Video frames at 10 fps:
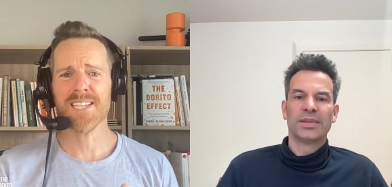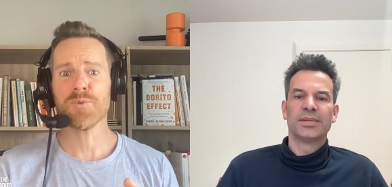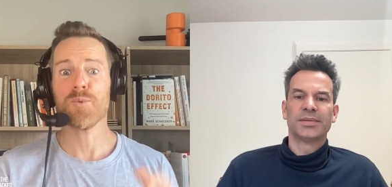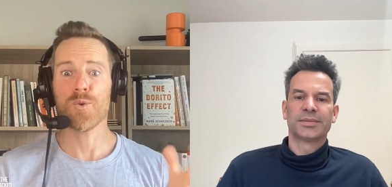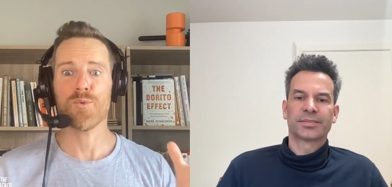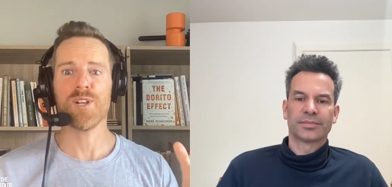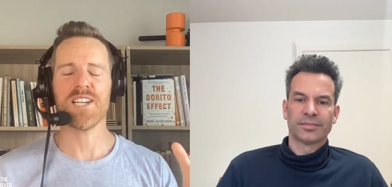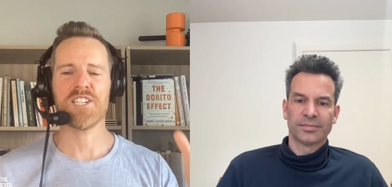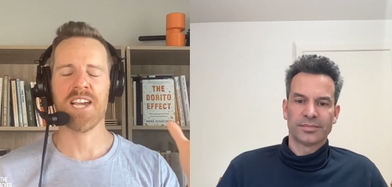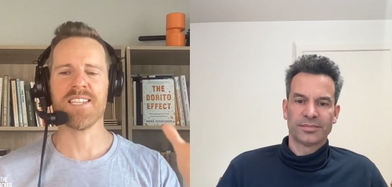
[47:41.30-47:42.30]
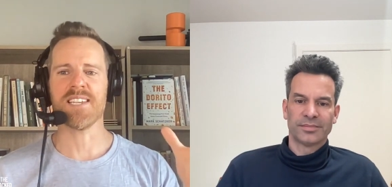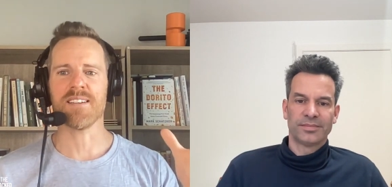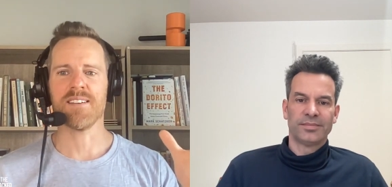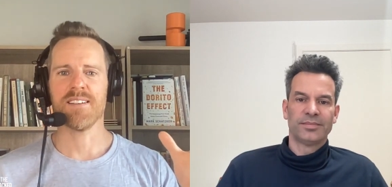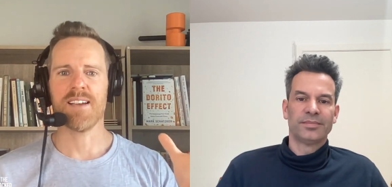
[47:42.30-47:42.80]
Speaker 1: that's what we're really
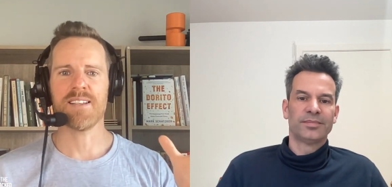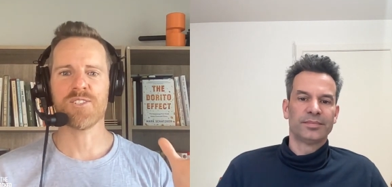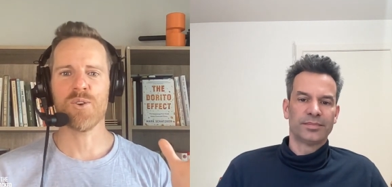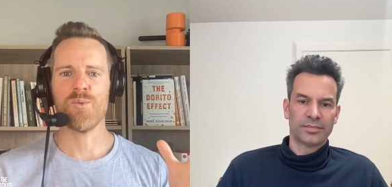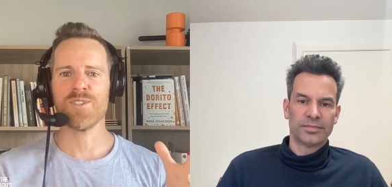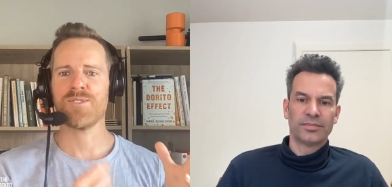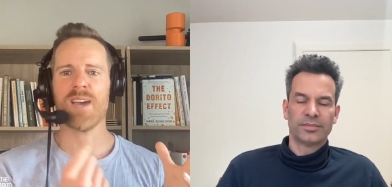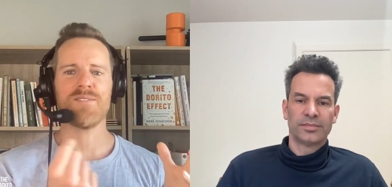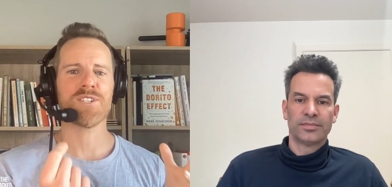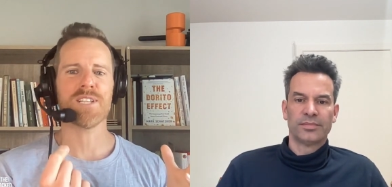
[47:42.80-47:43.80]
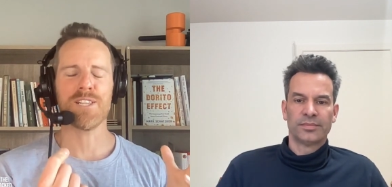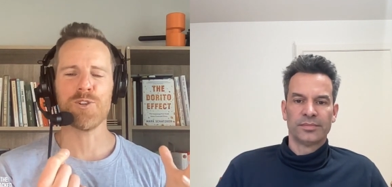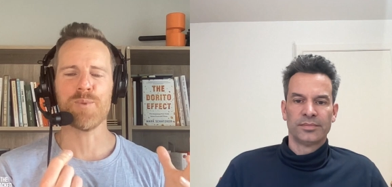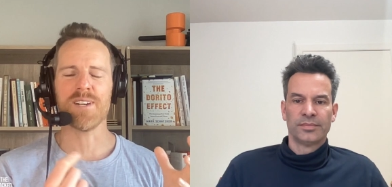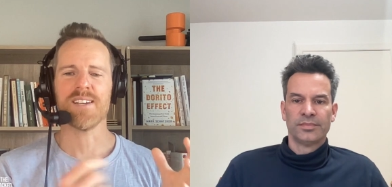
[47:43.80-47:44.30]
chasing. And so once you have just a
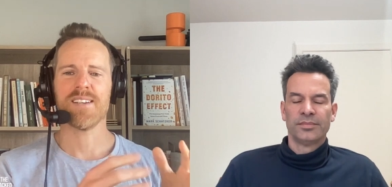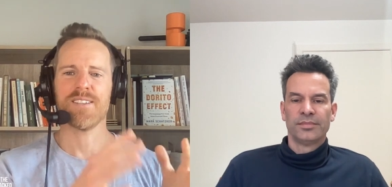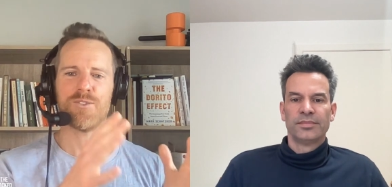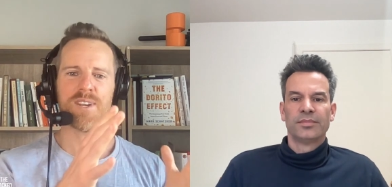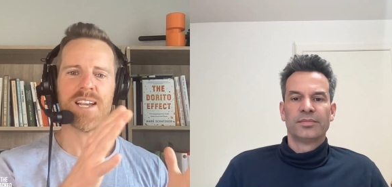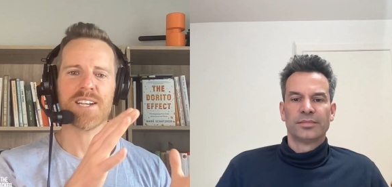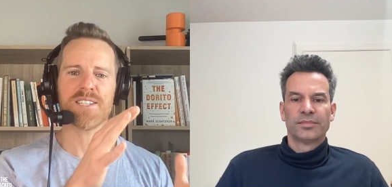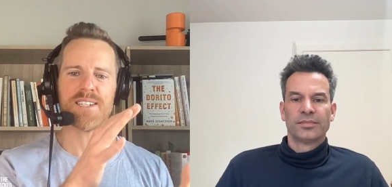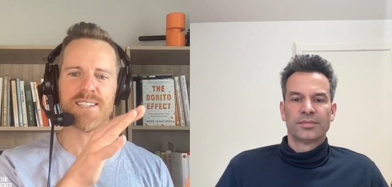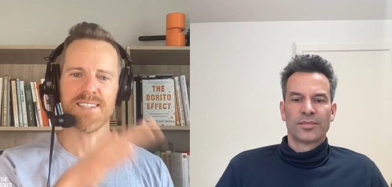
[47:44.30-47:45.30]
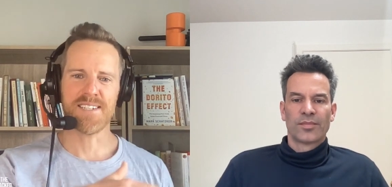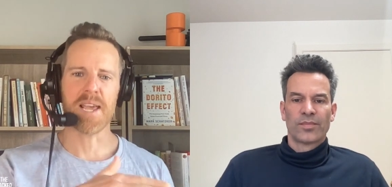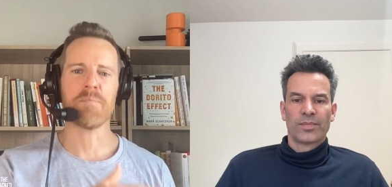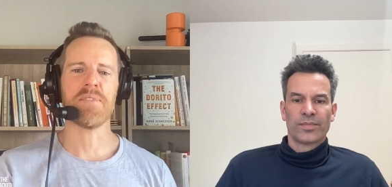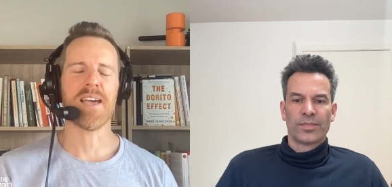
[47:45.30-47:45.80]
little bit, you can actually
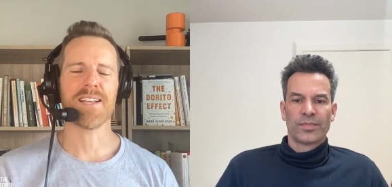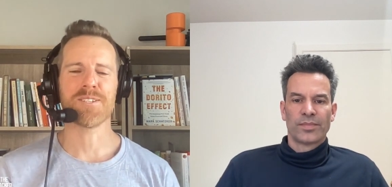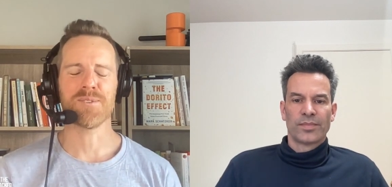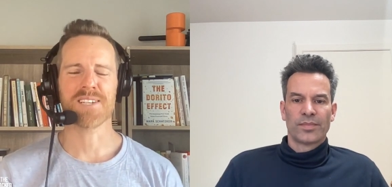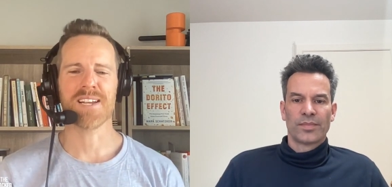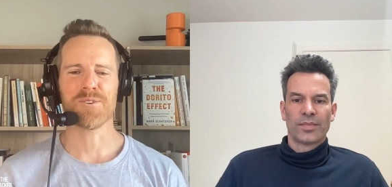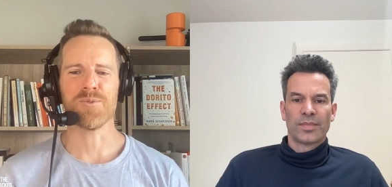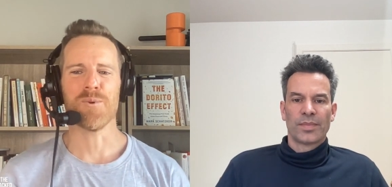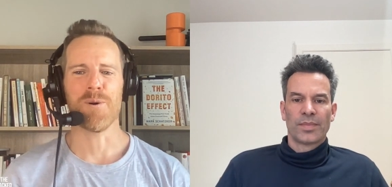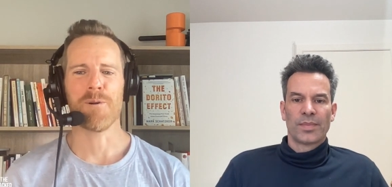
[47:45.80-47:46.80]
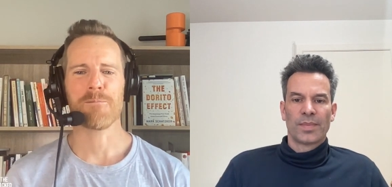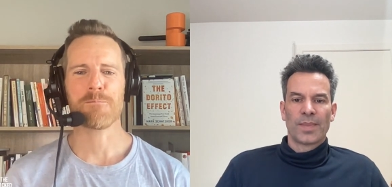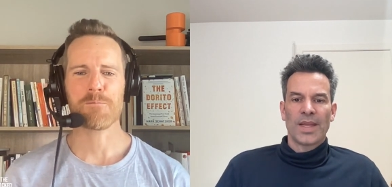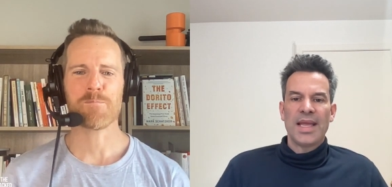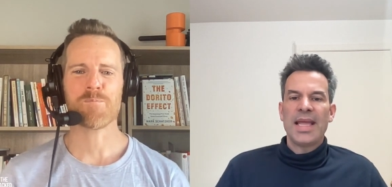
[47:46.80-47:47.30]
dampen that. So it's kind of cool.
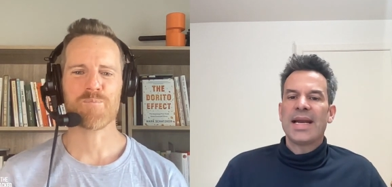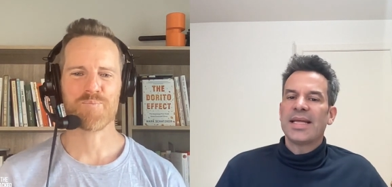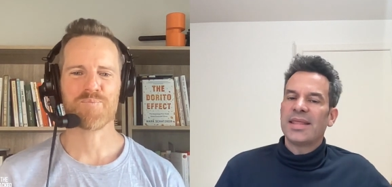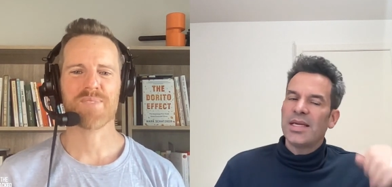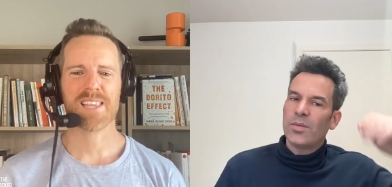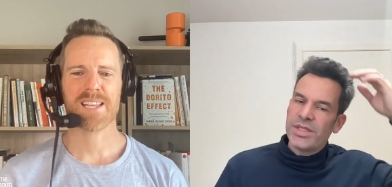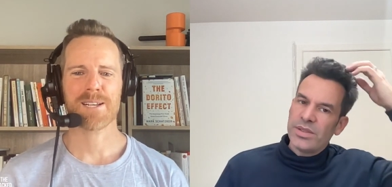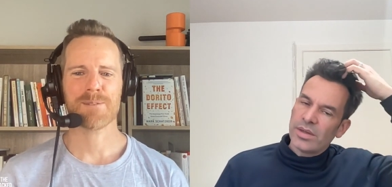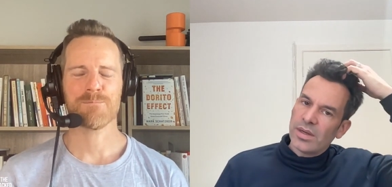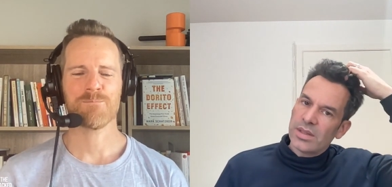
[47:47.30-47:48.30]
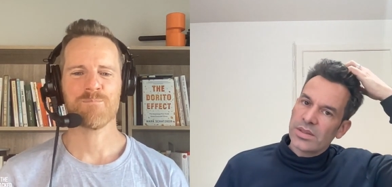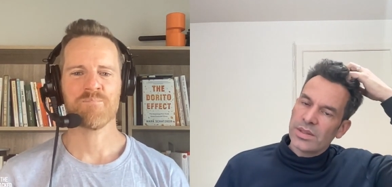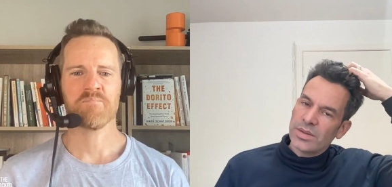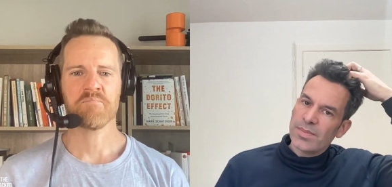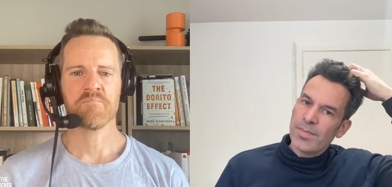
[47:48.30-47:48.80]
Speaker 2: And I think what you can also
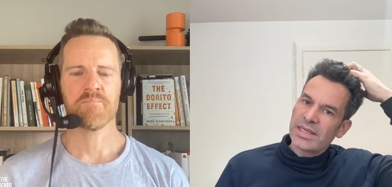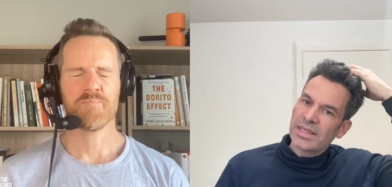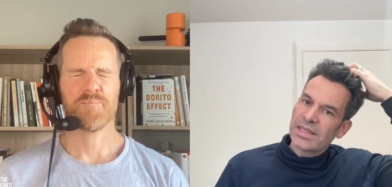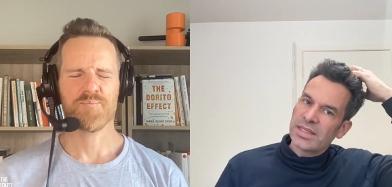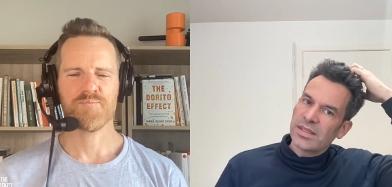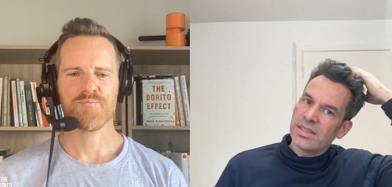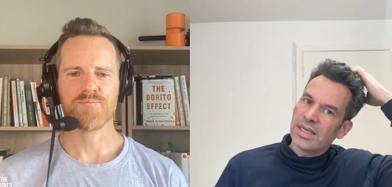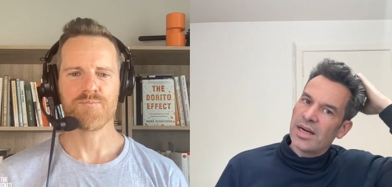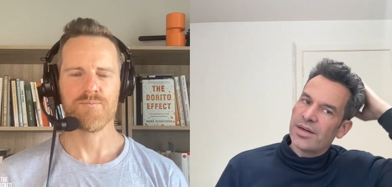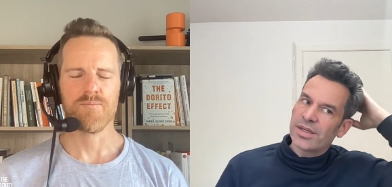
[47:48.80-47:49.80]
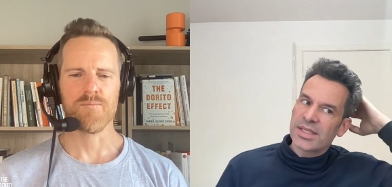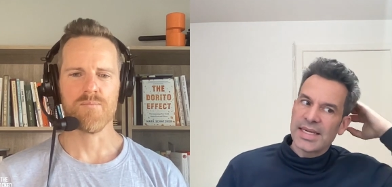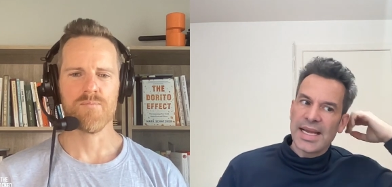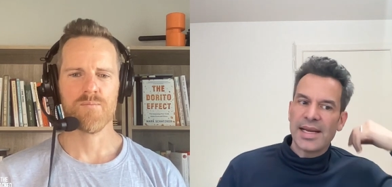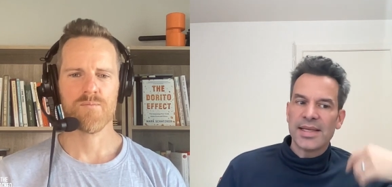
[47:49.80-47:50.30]
do is mentally start to
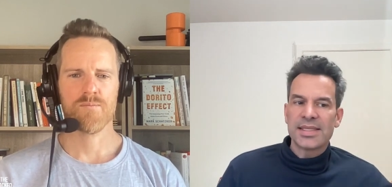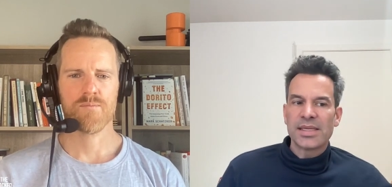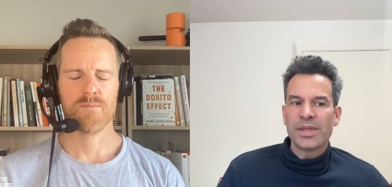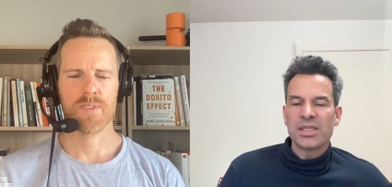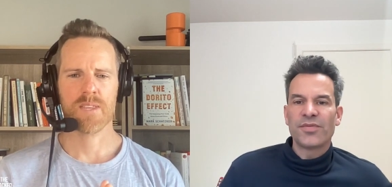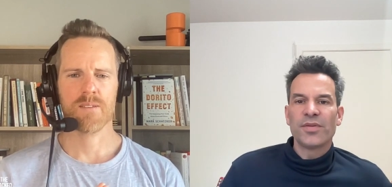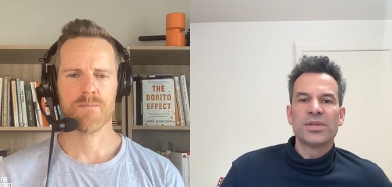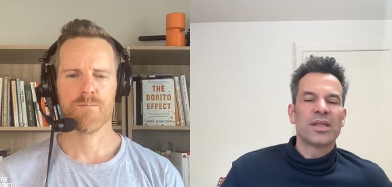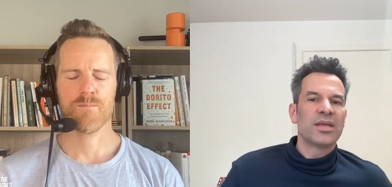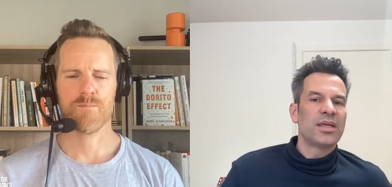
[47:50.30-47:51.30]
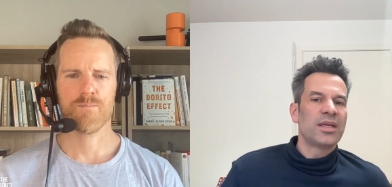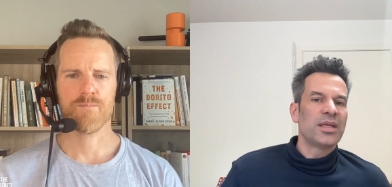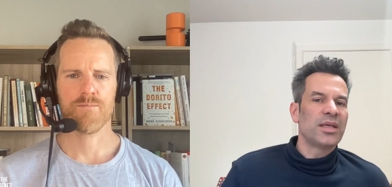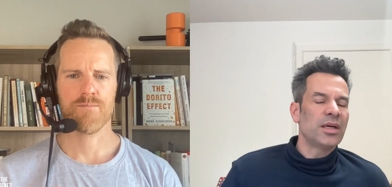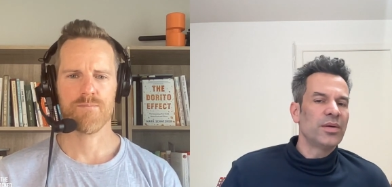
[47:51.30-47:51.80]
understand that some of these foods that think
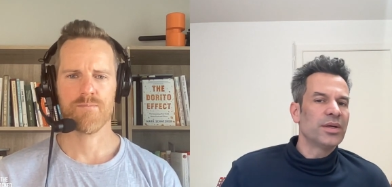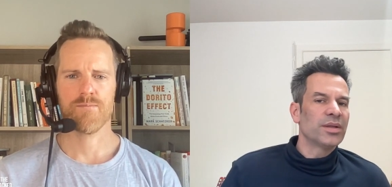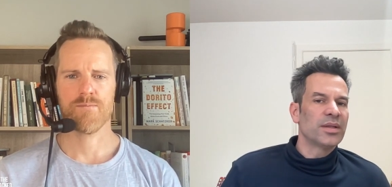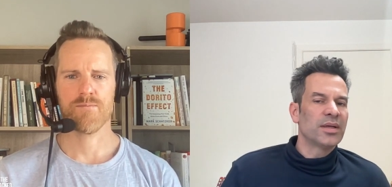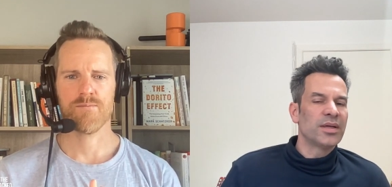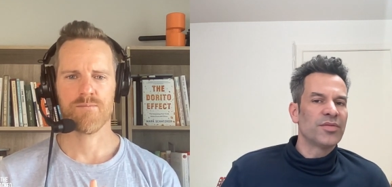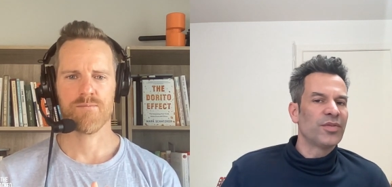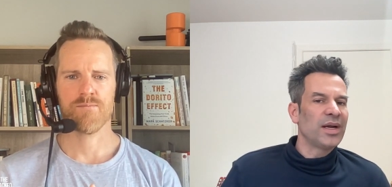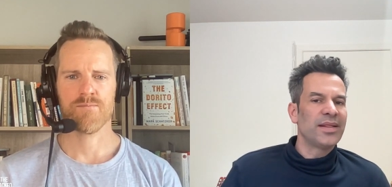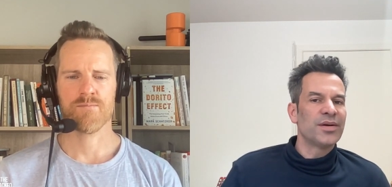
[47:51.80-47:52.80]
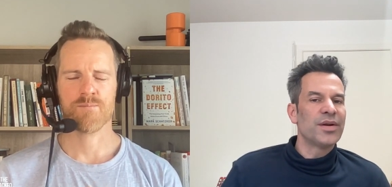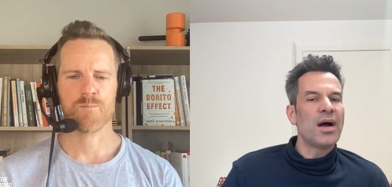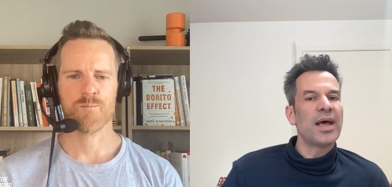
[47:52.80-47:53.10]
you know you're they're your friend, they're not.